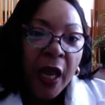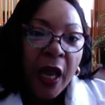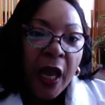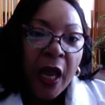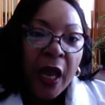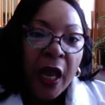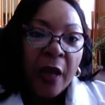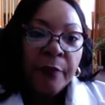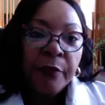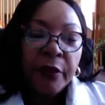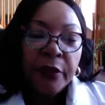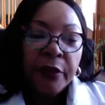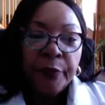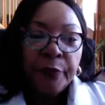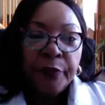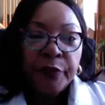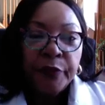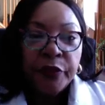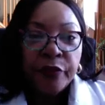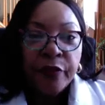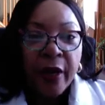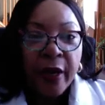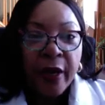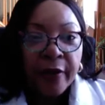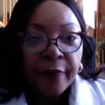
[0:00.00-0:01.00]
I'm going to
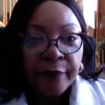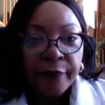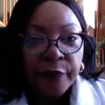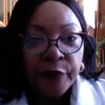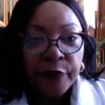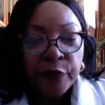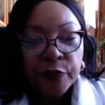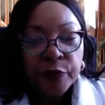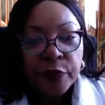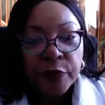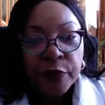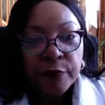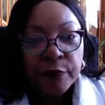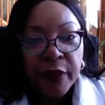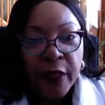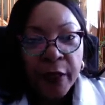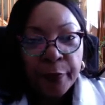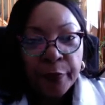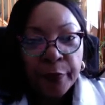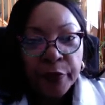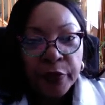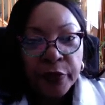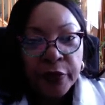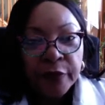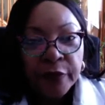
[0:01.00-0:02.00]
prescribe for you some
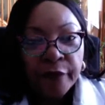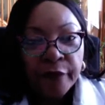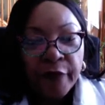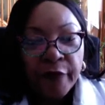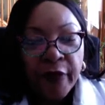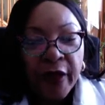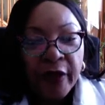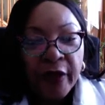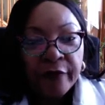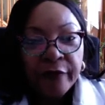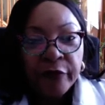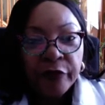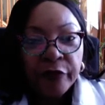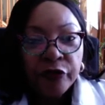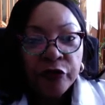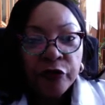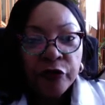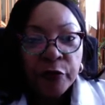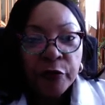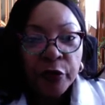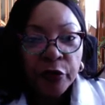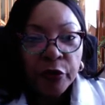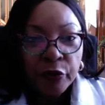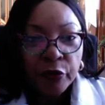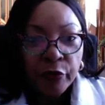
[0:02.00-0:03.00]
naproxen, 500
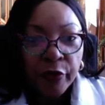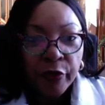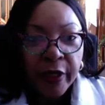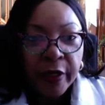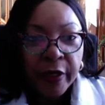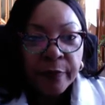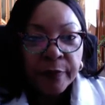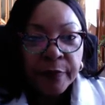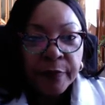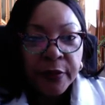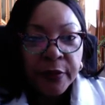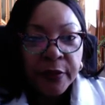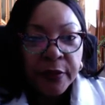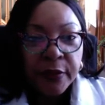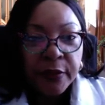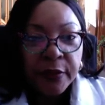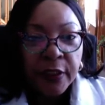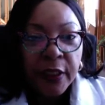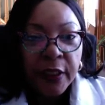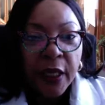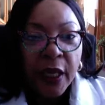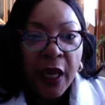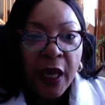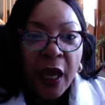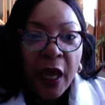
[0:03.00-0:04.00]
milligrams.
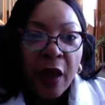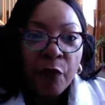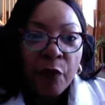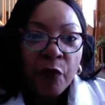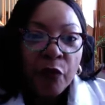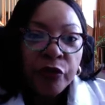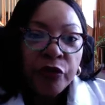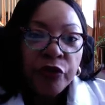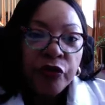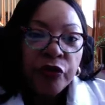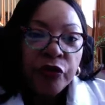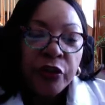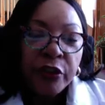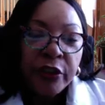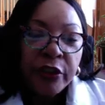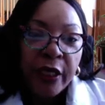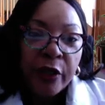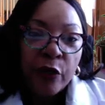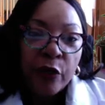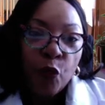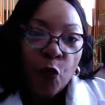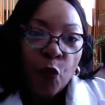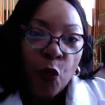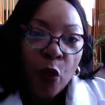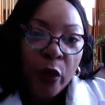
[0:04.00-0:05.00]
I want you to take
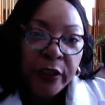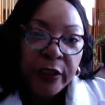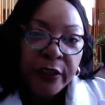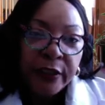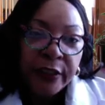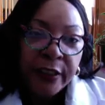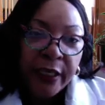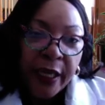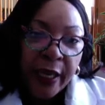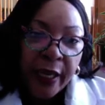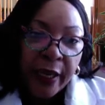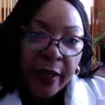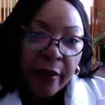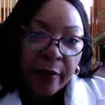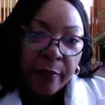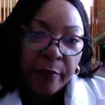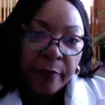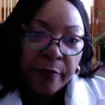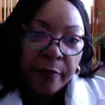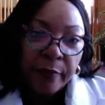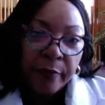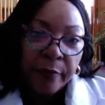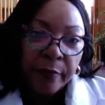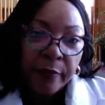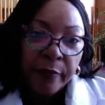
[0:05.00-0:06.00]
one tab
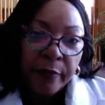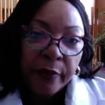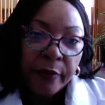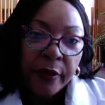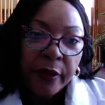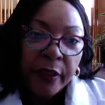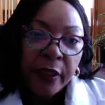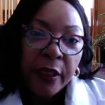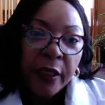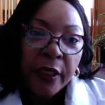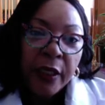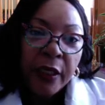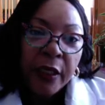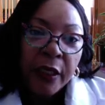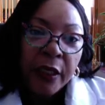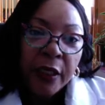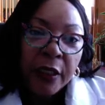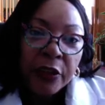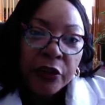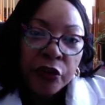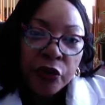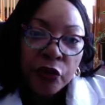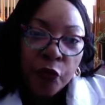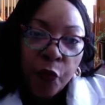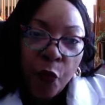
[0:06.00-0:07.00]

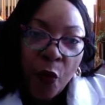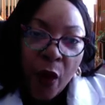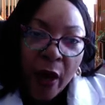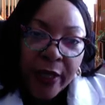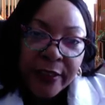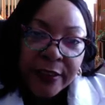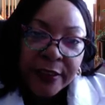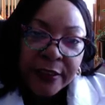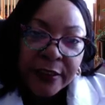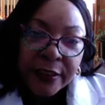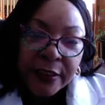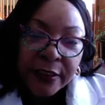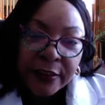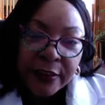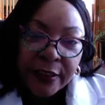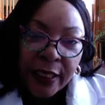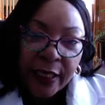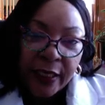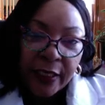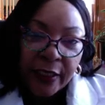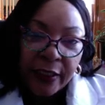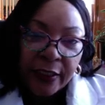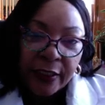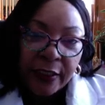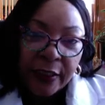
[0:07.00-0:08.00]
twice a day,
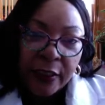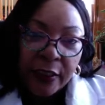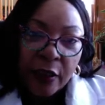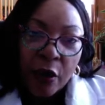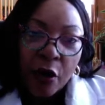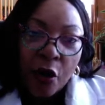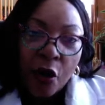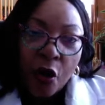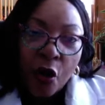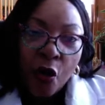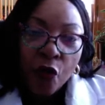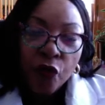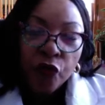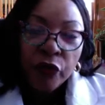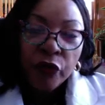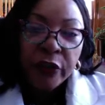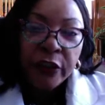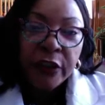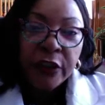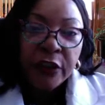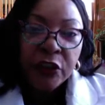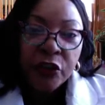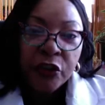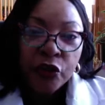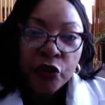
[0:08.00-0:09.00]

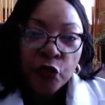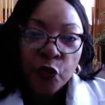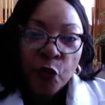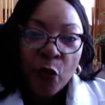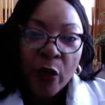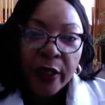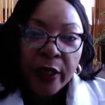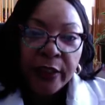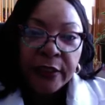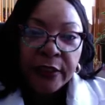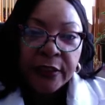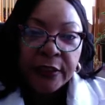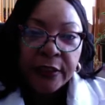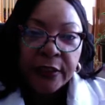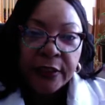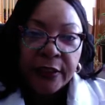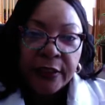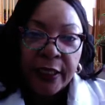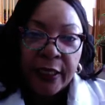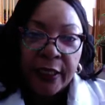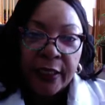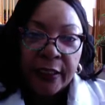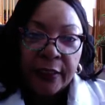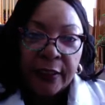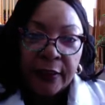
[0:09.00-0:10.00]
only twice a
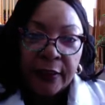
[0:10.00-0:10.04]
day.